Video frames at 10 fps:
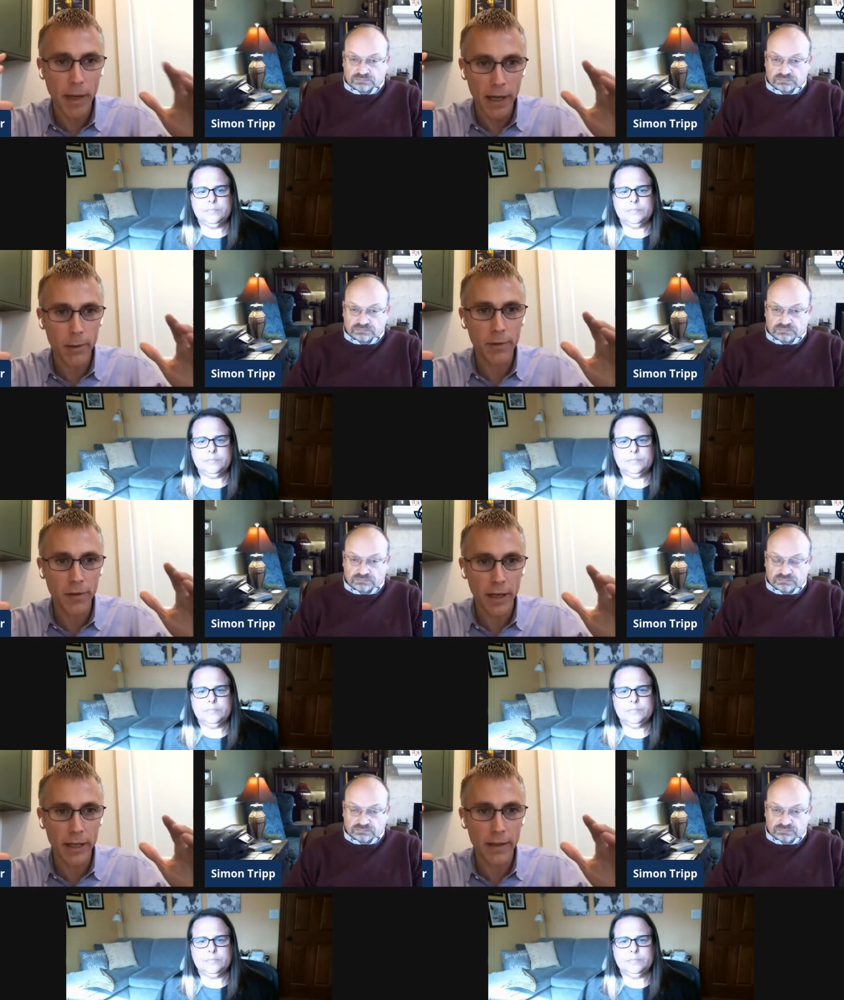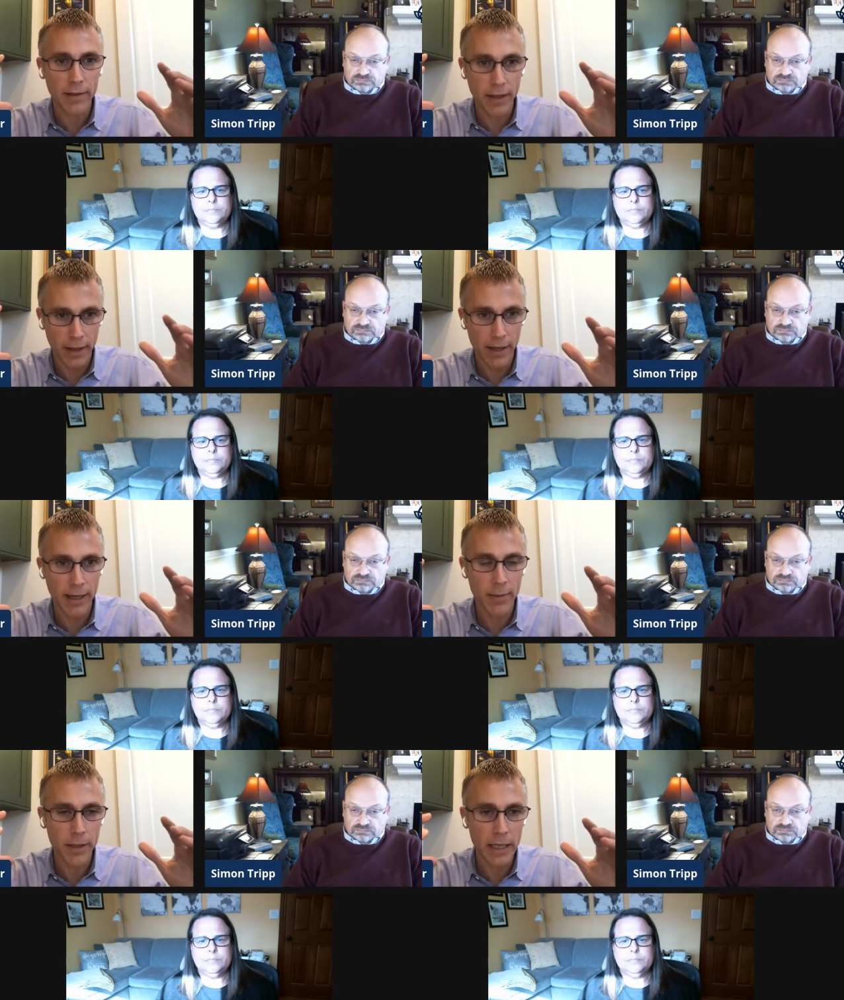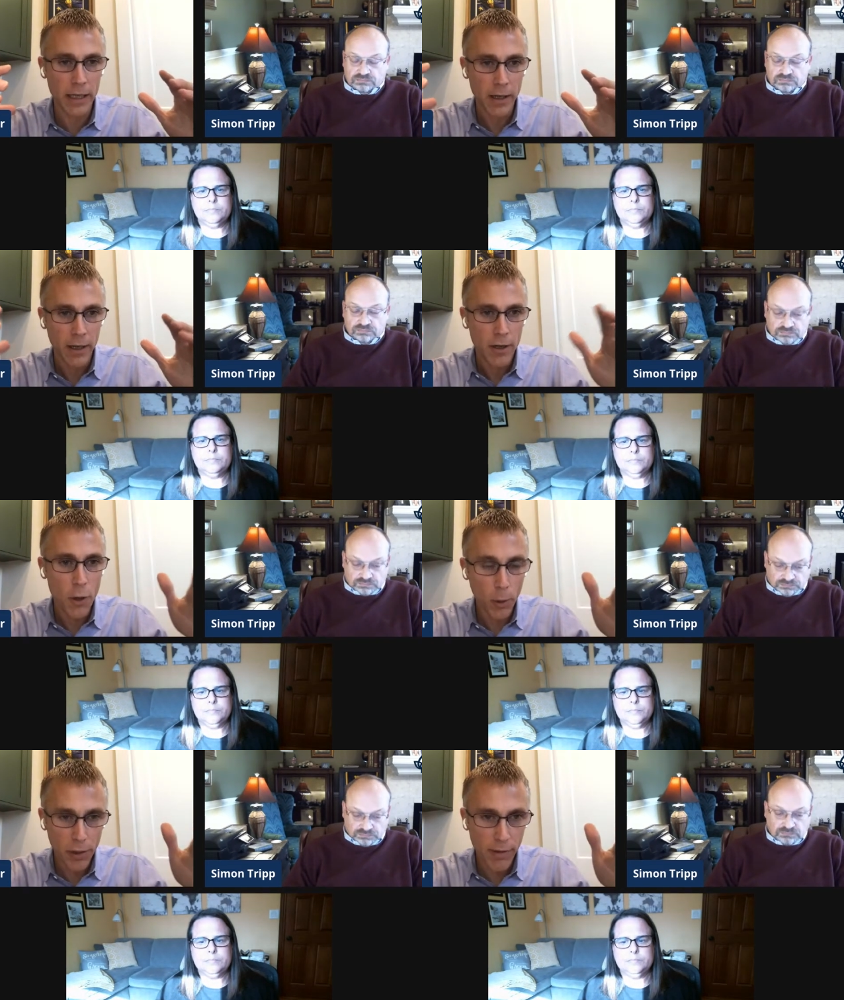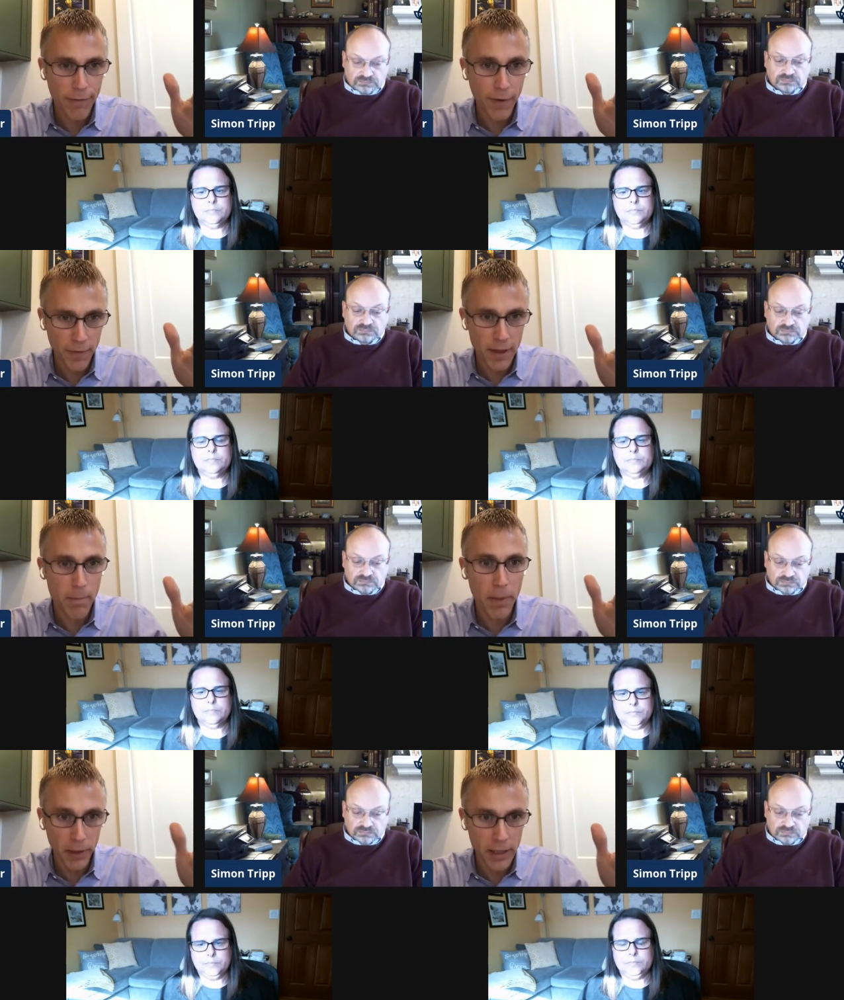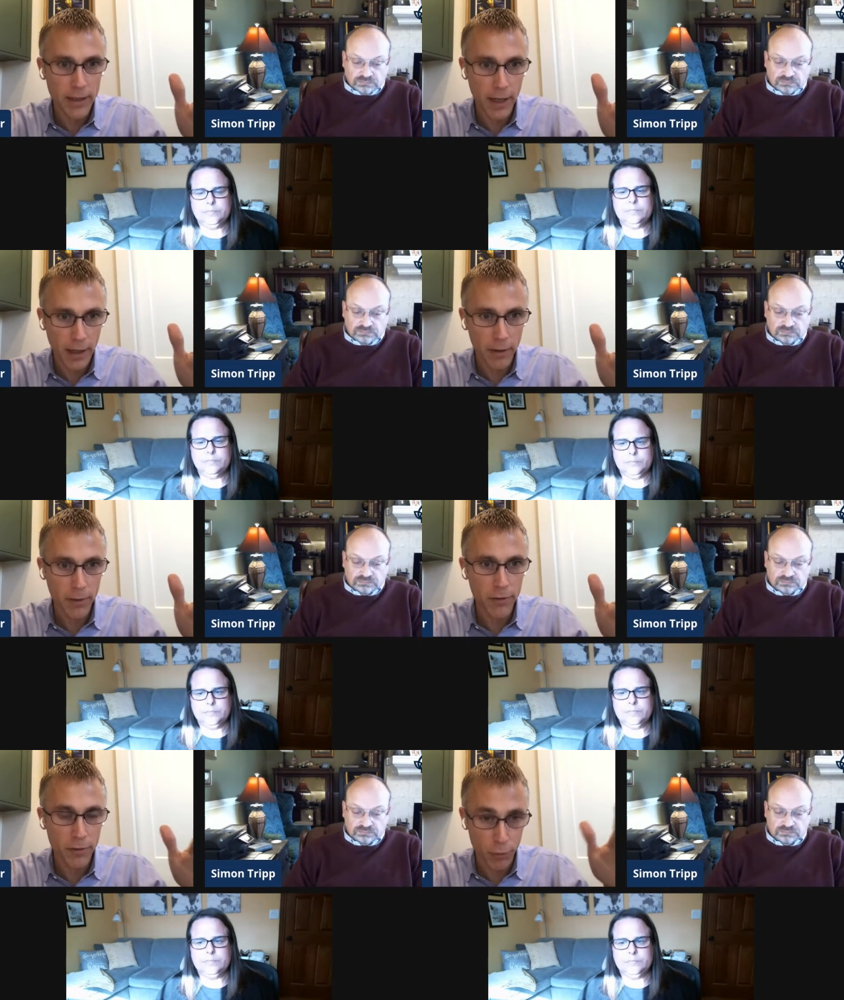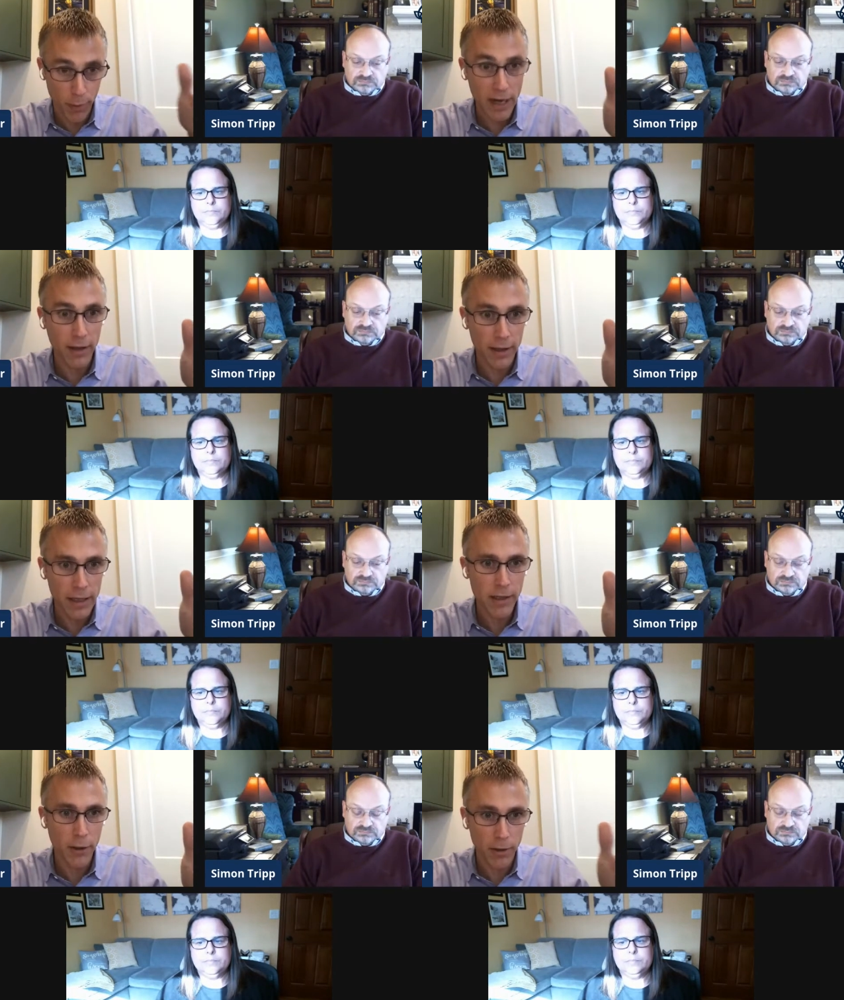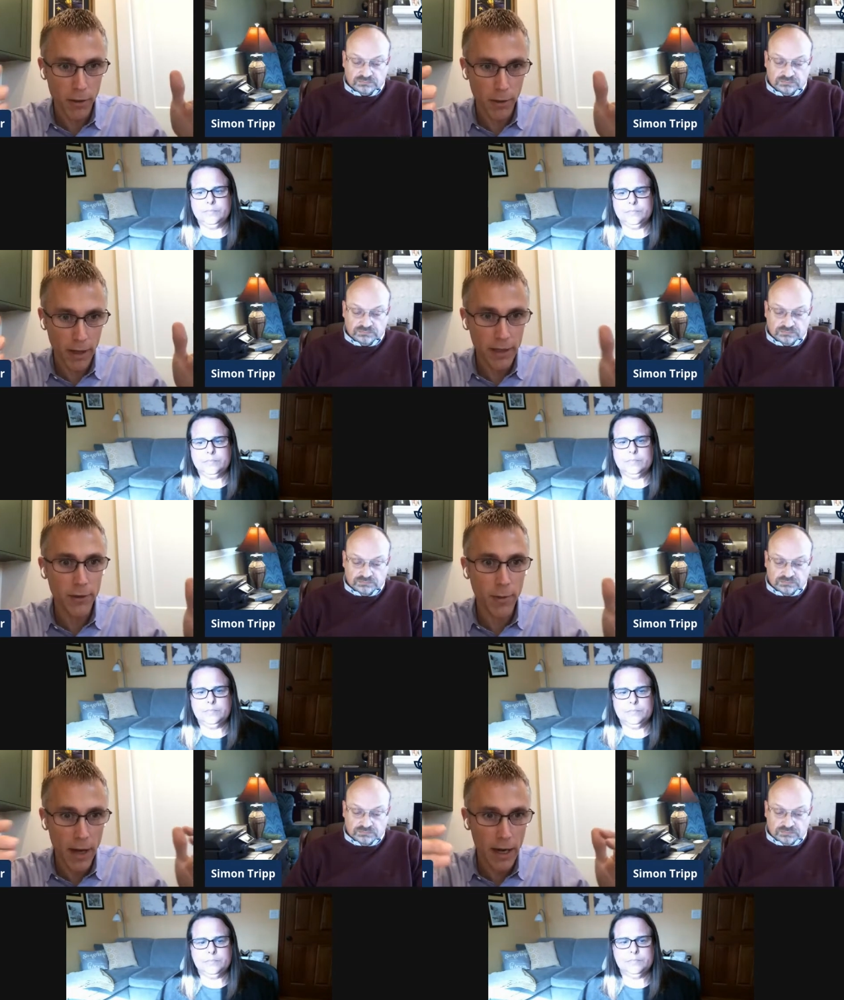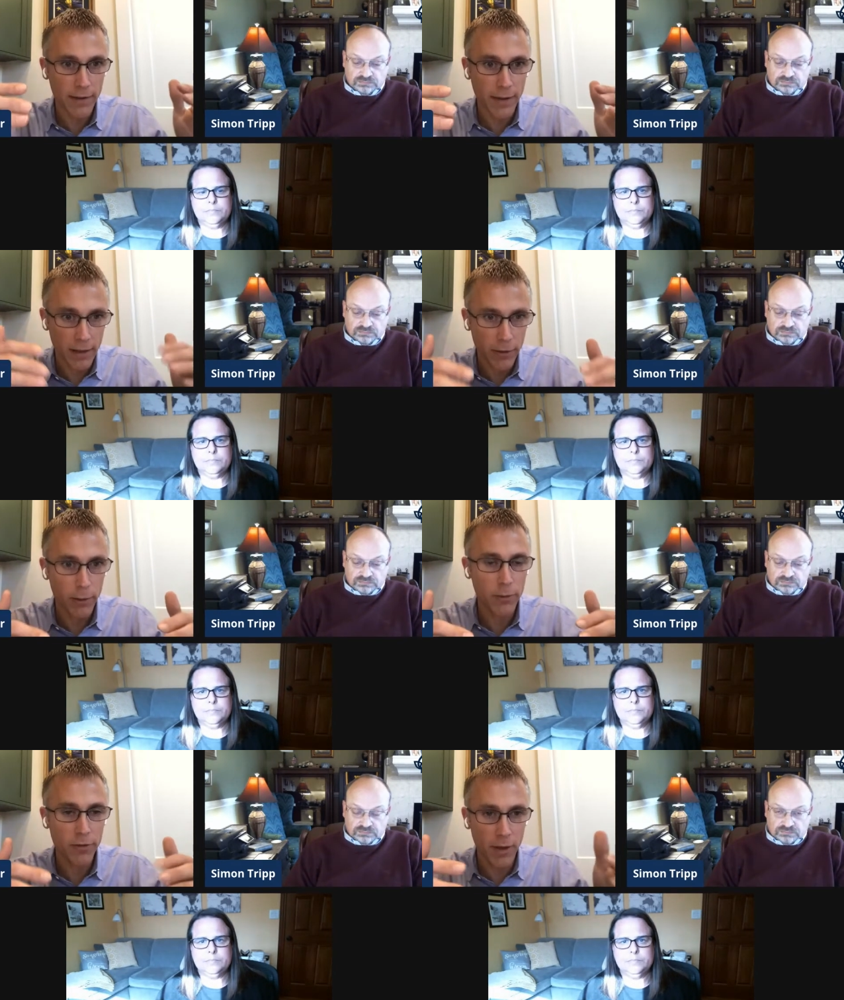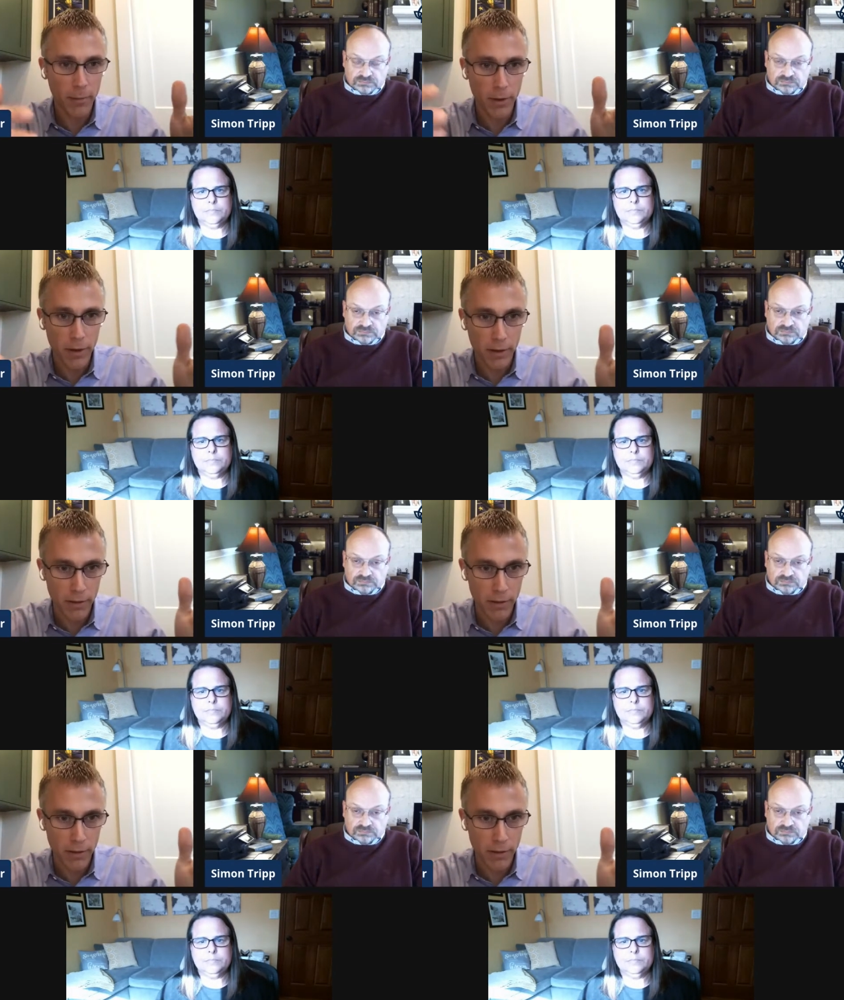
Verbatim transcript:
Speaker 1: bioscience economy north of 50 billion dollars directly your your indirect and induced number the,